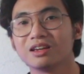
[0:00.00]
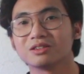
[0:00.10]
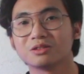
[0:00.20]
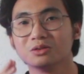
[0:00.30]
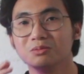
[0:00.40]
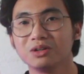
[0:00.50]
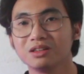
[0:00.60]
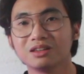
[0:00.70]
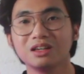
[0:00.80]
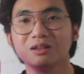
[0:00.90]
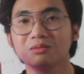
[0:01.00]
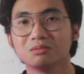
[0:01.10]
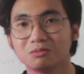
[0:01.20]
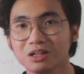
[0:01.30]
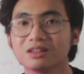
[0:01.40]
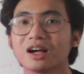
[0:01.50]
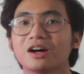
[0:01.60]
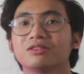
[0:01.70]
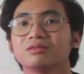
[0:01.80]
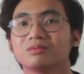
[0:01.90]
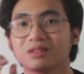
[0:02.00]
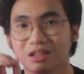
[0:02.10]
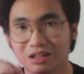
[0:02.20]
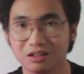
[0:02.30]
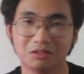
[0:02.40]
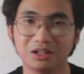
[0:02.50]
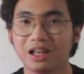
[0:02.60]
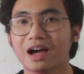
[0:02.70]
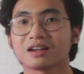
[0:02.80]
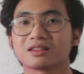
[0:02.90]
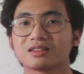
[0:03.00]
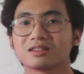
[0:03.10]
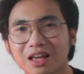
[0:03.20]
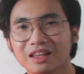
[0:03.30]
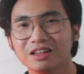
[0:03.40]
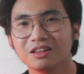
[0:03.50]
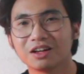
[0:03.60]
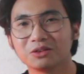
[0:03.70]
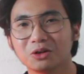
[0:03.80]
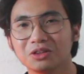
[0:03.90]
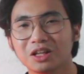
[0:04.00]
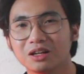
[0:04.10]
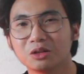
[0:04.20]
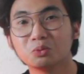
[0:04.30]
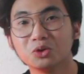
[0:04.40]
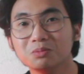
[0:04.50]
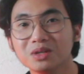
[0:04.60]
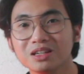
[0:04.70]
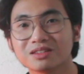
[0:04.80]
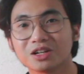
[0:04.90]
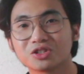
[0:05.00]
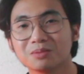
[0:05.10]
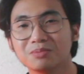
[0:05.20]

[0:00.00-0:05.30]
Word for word: is to breathe in, breathe out, and then relax. I did not know that it would be such a